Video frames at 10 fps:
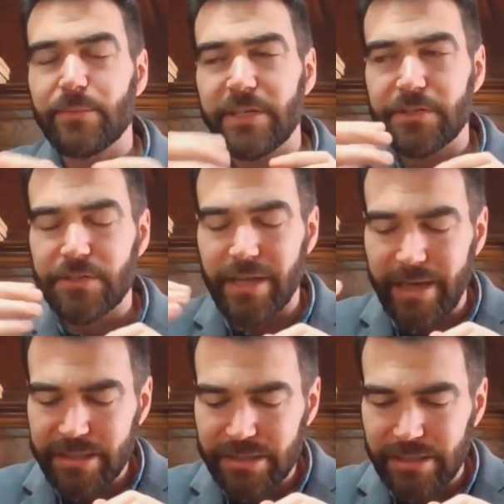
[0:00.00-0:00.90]
because you
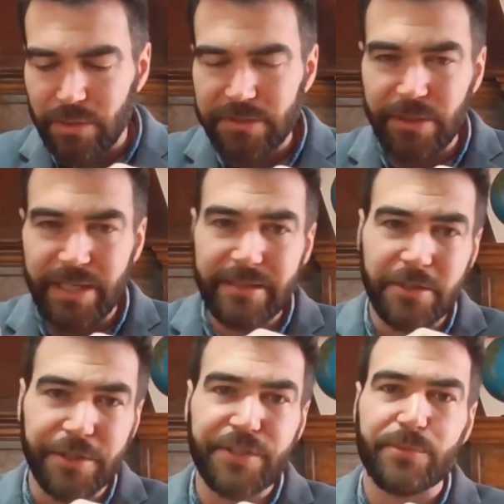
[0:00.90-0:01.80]
actually want to get
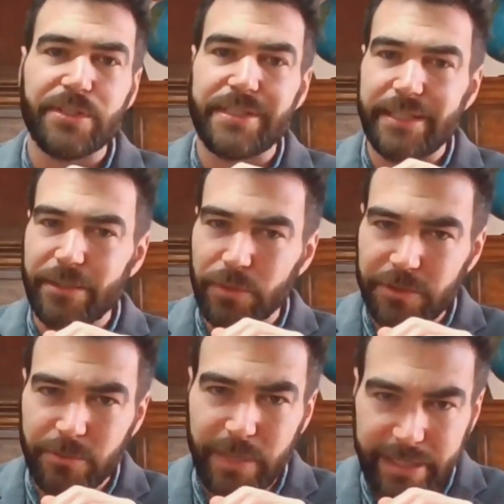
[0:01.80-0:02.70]
customers in, you want
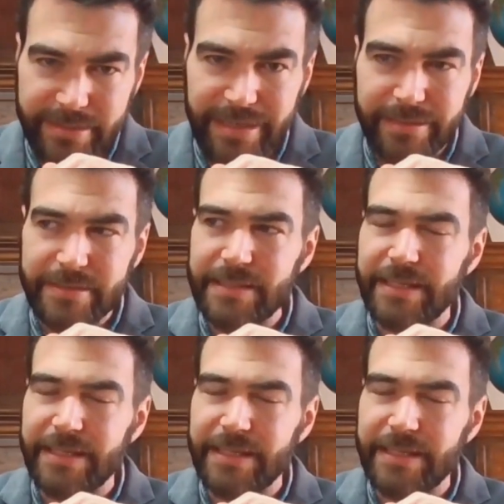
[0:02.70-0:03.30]
to make sales,